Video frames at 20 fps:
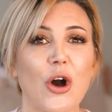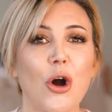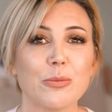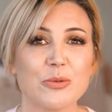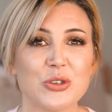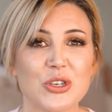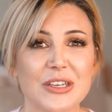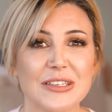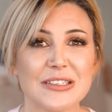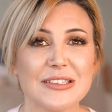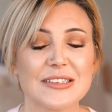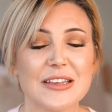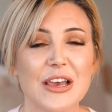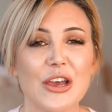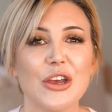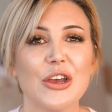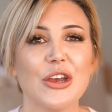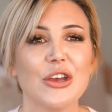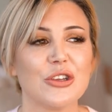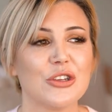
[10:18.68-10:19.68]
options,
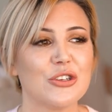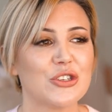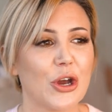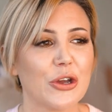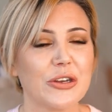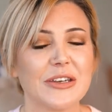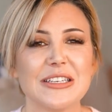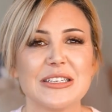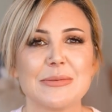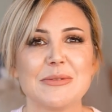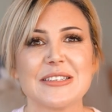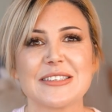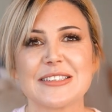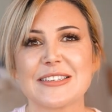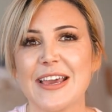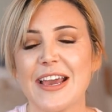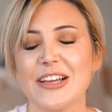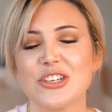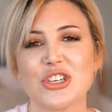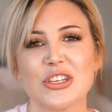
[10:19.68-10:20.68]
you don't need to be
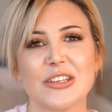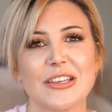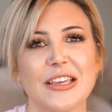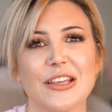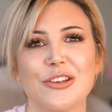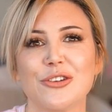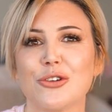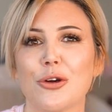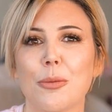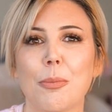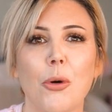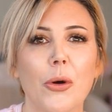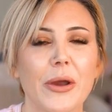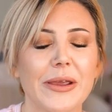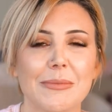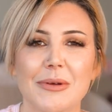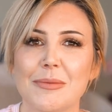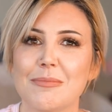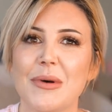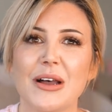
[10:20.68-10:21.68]
scheduling in your
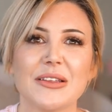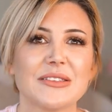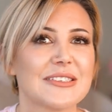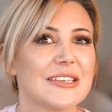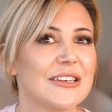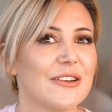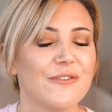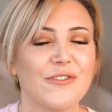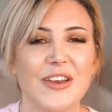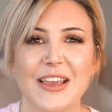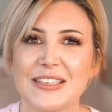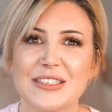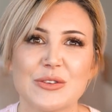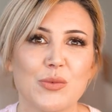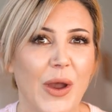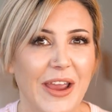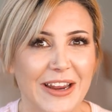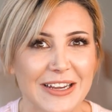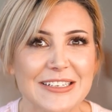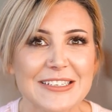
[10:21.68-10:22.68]
appointment months in advance,
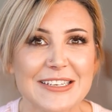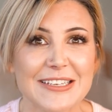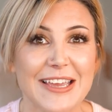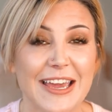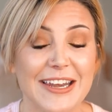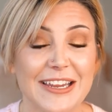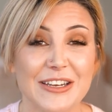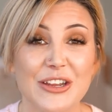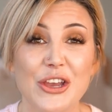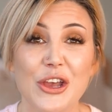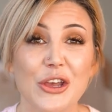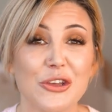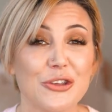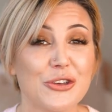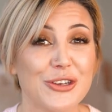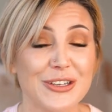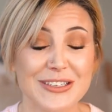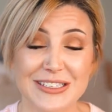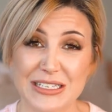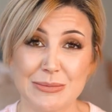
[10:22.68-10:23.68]
waiting to get in.
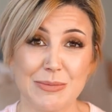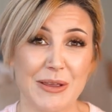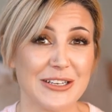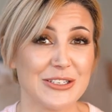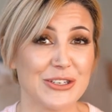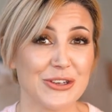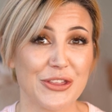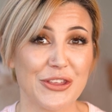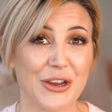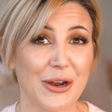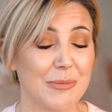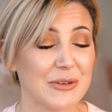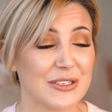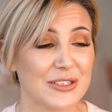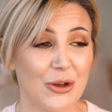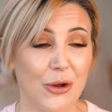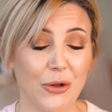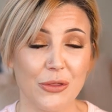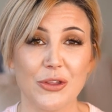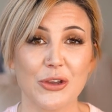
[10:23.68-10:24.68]
You can speak to your
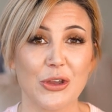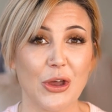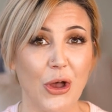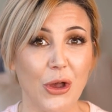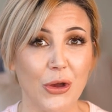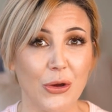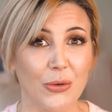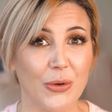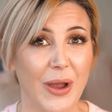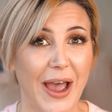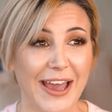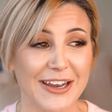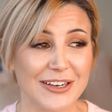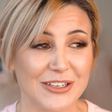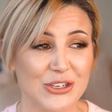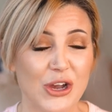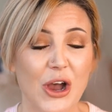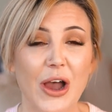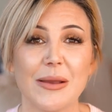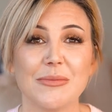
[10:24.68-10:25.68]
therapist on the go at
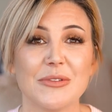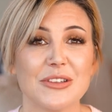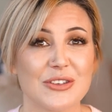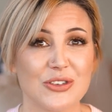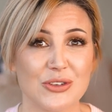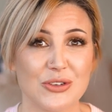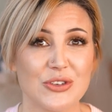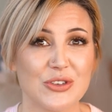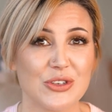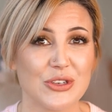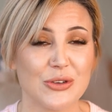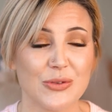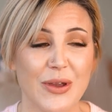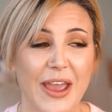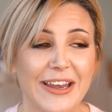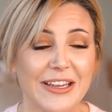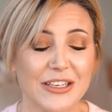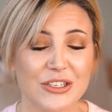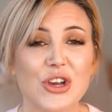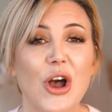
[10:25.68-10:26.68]
a time that suits you.
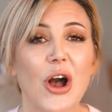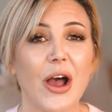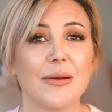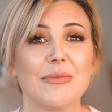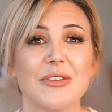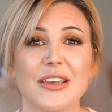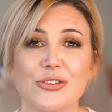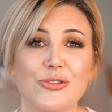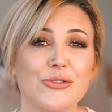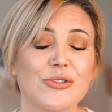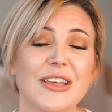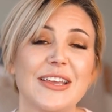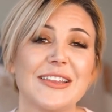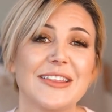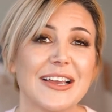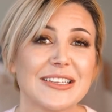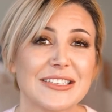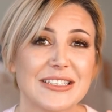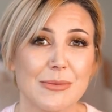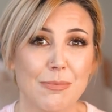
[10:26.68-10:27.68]
Any time that you need
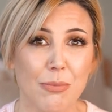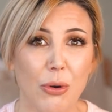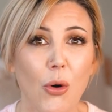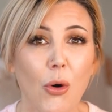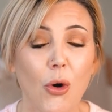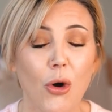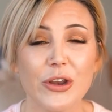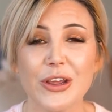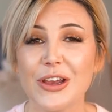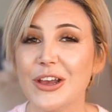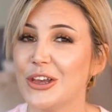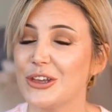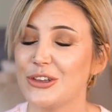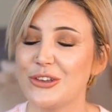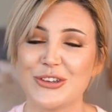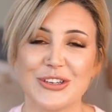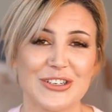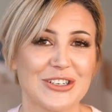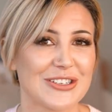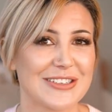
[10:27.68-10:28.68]
that support,
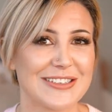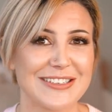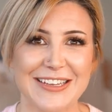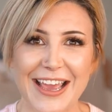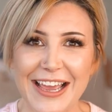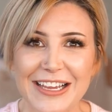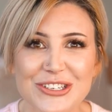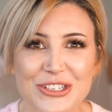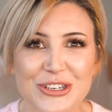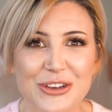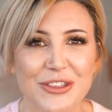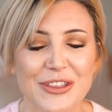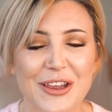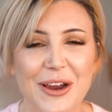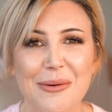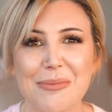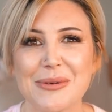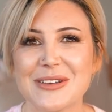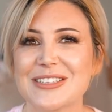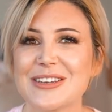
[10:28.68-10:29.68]
you can just text your
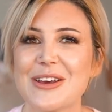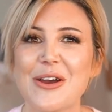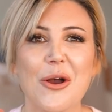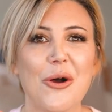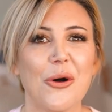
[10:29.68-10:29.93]
therapist